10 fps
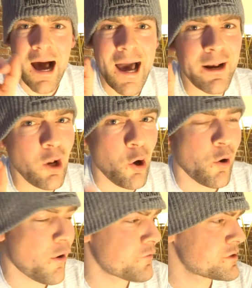I had a
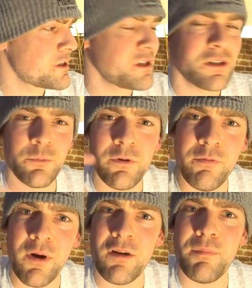long conversation with
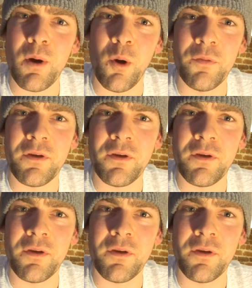one of my old